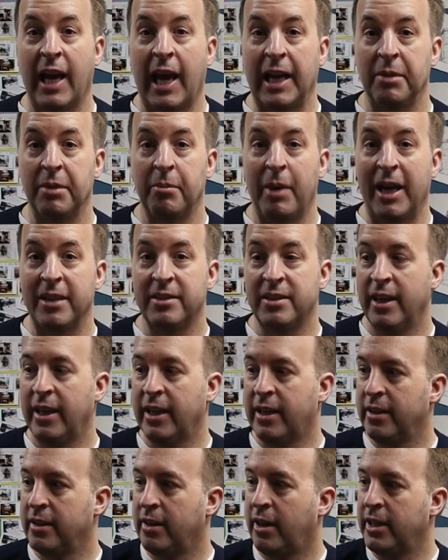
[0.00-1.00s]
an
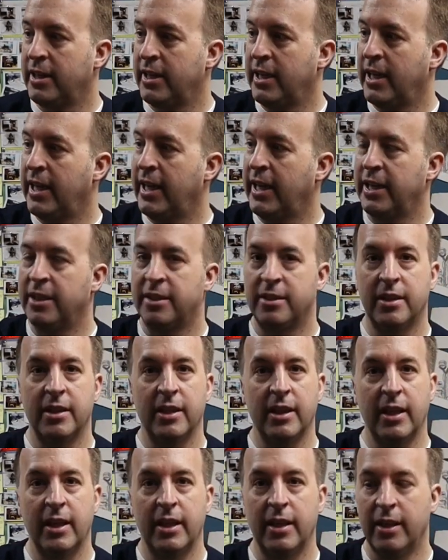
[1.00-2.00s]
animatic and I need
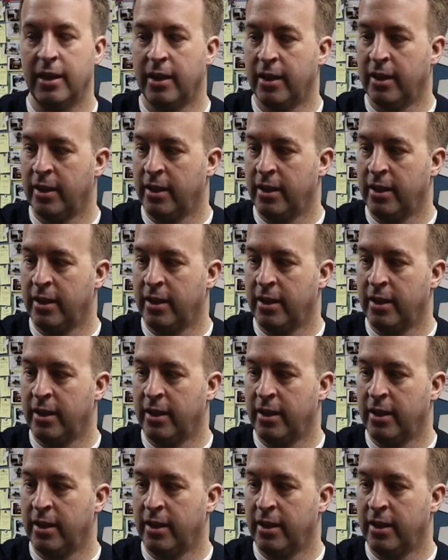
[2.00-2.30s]
the